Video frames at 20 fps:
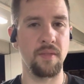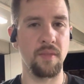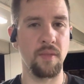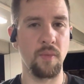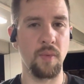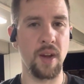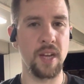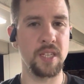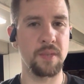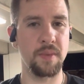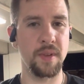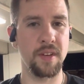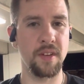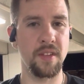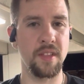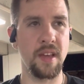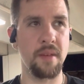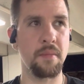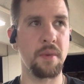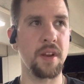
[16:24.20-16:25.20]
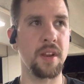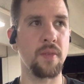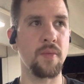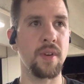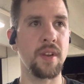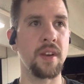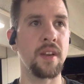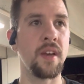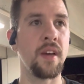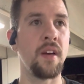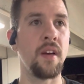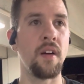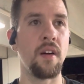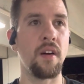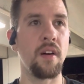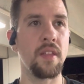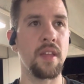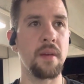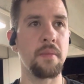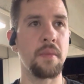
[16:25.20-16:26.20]
why spend all that money when
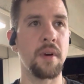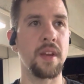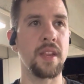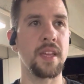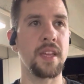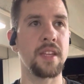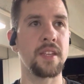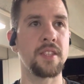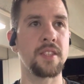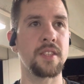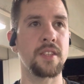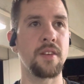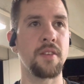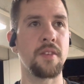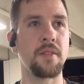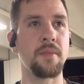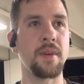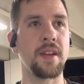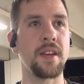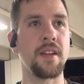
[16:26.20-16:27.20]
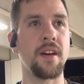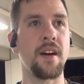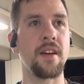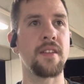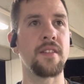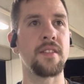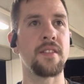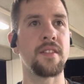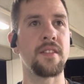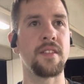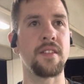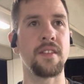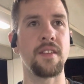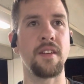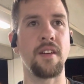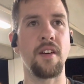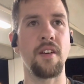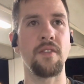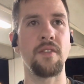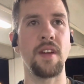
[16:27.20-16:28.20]
all that money can just go to my daughter
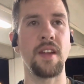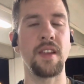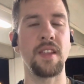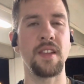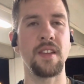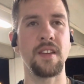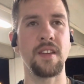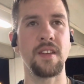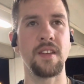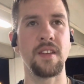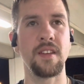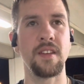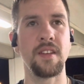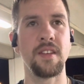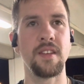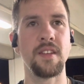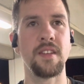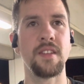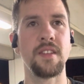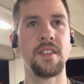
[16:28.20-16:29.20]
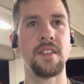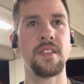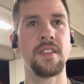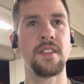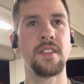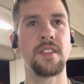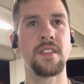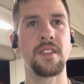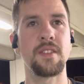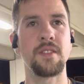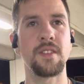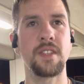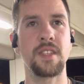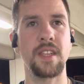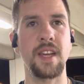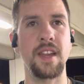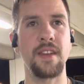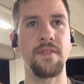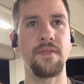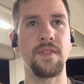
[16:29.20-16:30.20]
already? So it's
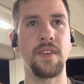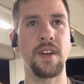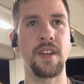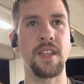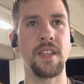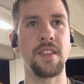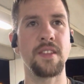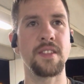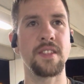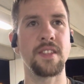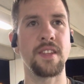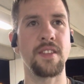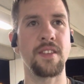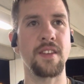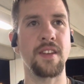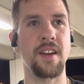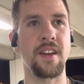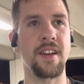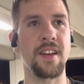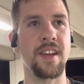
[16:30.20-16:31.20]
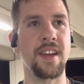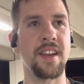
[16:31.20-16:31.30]
kind of fun. We've never kind of